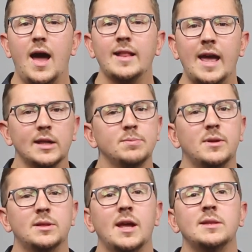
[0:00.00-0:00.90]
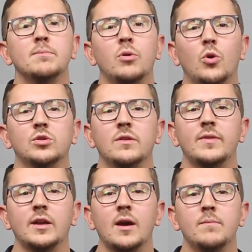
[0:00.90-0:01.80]
And experts say it's
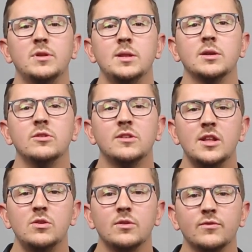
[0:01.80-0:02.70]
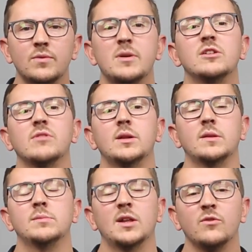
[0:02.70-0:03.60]
important that companies continue to familiarize
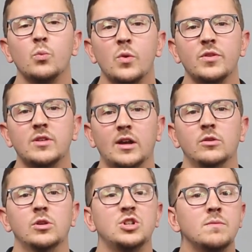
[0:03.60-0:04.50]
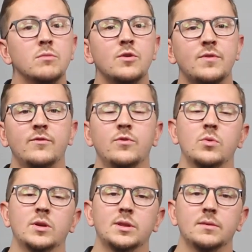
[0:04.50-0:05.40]
themselves with the technology moving
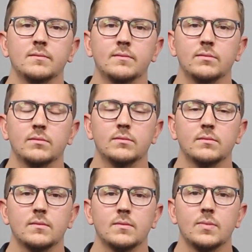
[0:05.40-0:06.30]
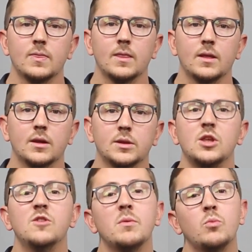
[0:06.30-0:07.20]
forwards. So
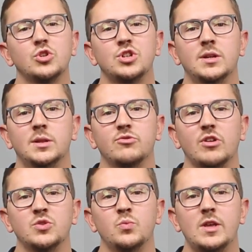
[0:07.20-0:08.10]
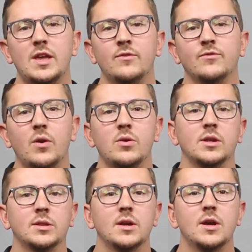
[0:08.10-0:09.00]
you've been watching Construction Week in
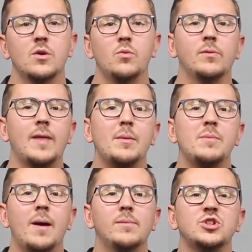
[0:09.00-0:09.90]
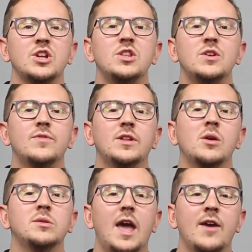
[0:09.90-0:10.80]
Focus. We'll now be publishing new
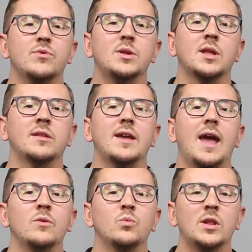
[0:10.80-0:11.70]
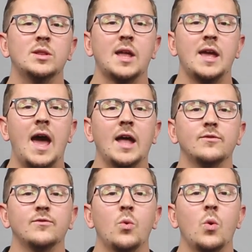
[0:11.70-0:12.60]
videos every Sunday and Wednesday at
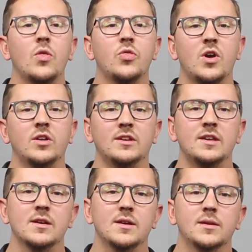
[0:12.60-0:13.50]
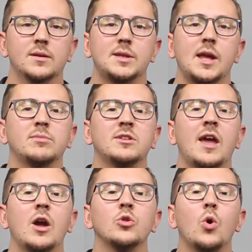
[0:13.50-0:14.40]
4:30. Stay up to
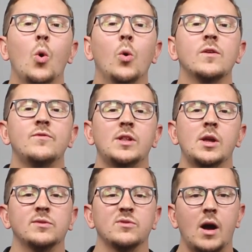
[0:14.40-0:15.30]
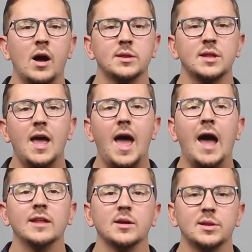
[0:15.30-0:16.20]
date on all the videos from us
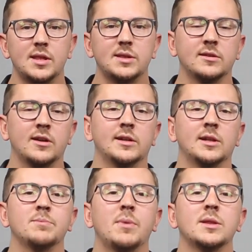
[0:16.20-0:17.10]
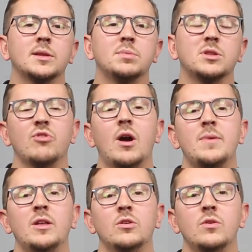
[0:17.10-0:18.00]
and our sister titles by
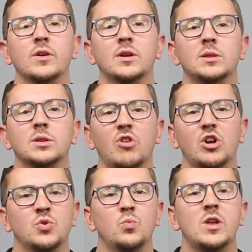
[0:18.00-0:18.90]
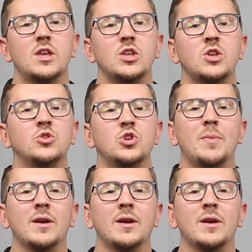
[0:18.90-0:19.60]
subscribing to the Construction Week YouTube